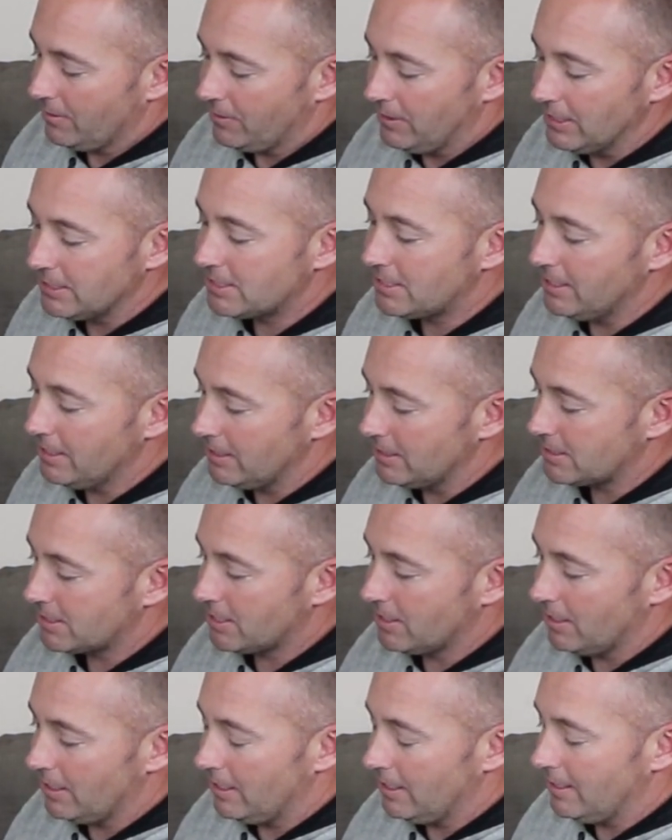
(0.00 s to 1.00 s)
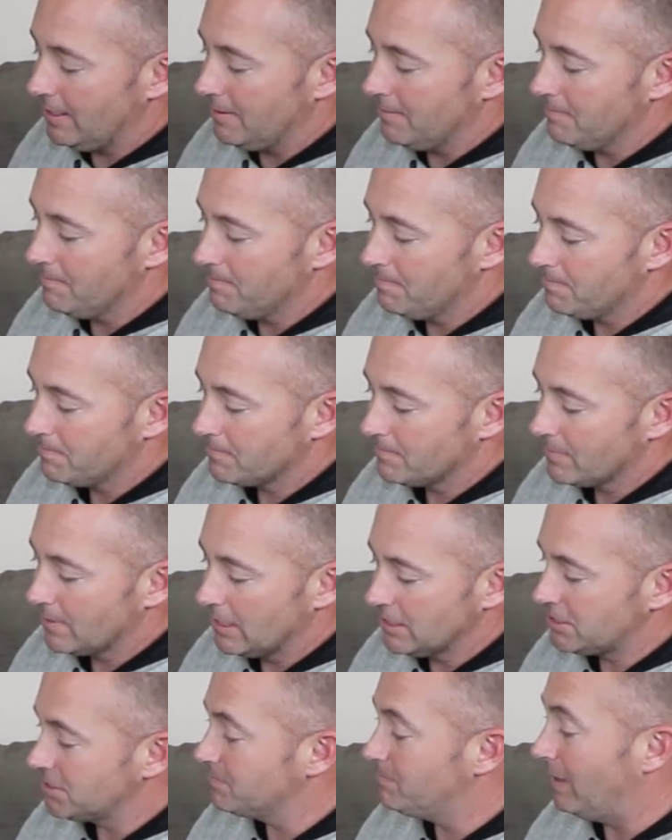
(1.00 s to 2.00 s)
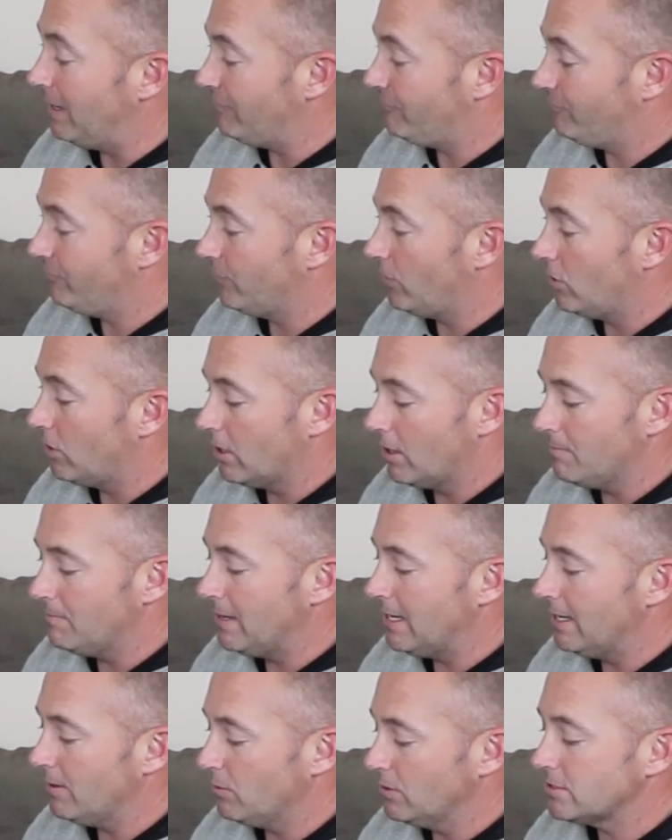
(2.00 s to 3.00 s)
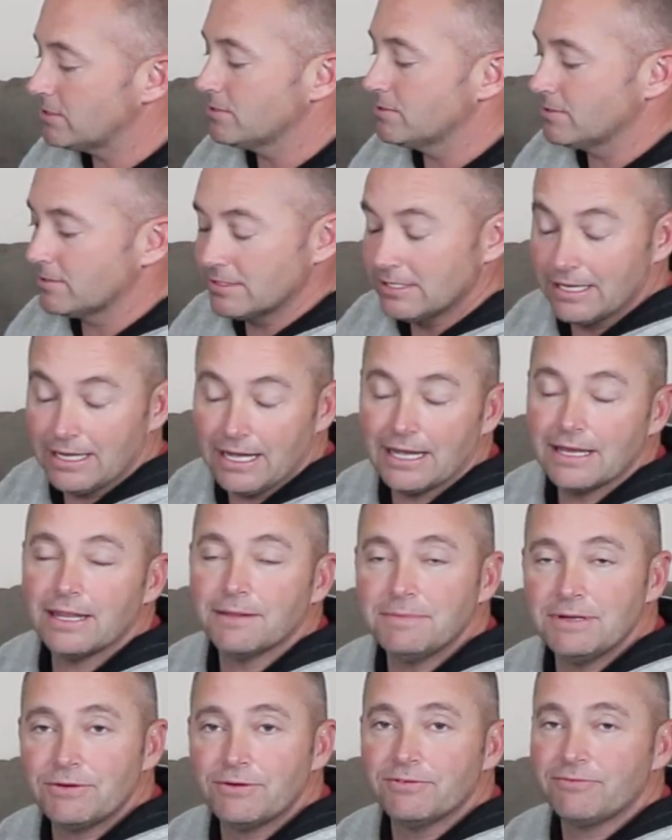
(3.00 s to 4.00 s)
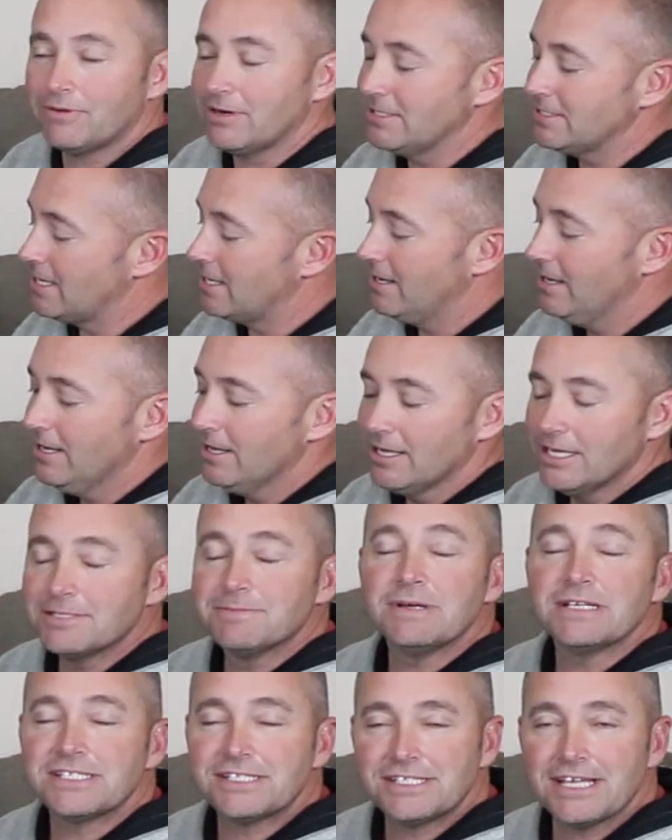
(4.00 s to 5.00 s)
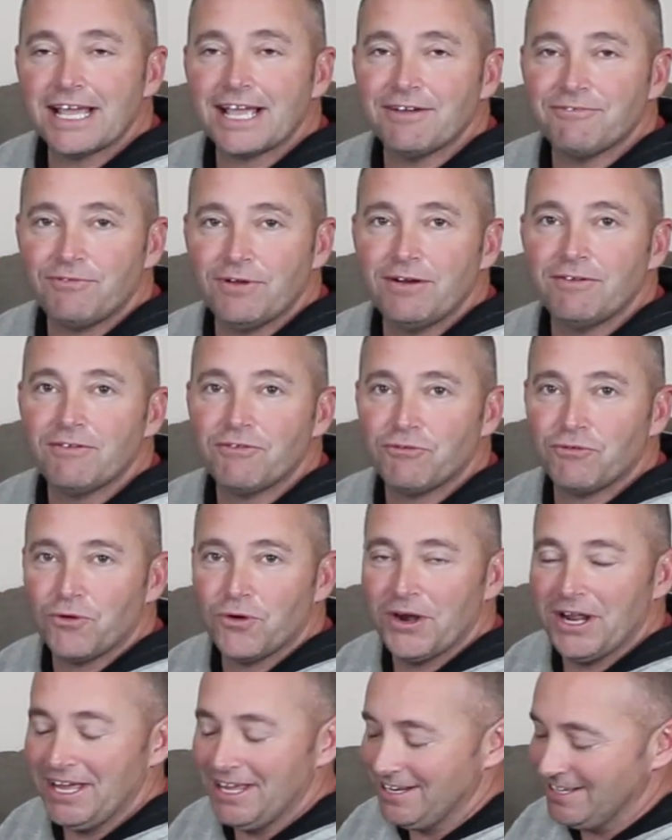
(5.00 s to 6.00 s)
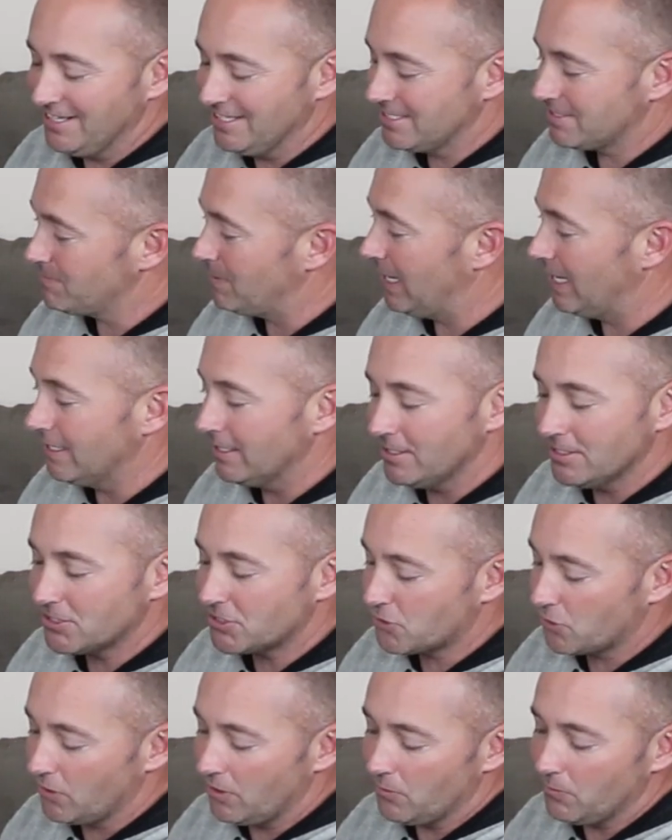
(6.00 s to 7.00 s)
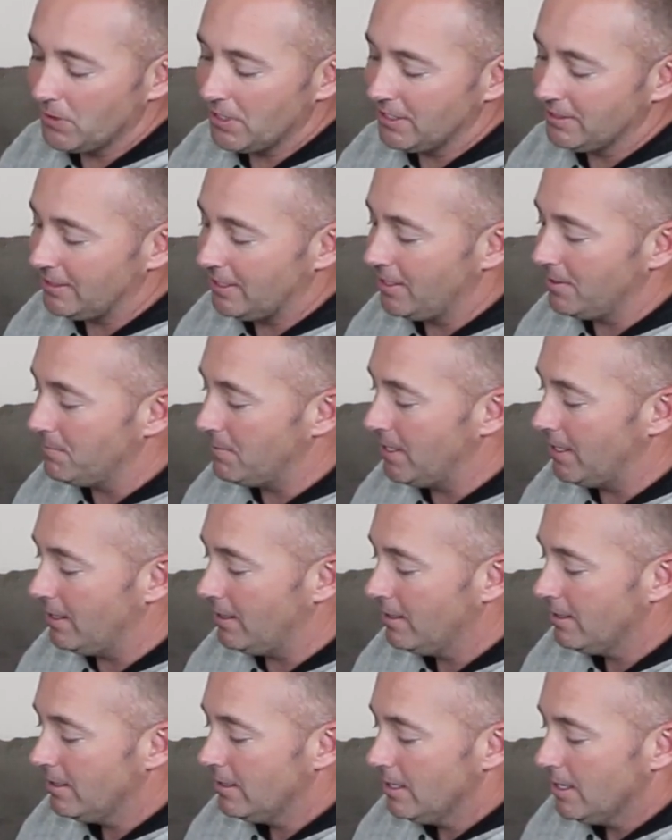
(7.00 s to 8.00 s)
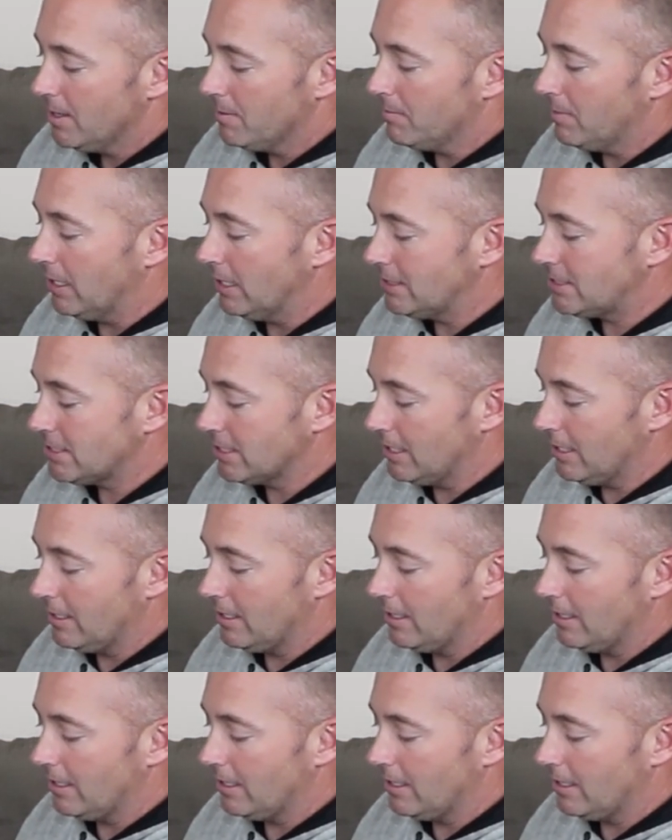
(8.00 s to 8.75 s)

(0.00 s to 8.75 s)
this disc, this is by far my, let me rephrase that. This is my second favorite forehand disc behind the Destroyer. We'll get there in a minute. But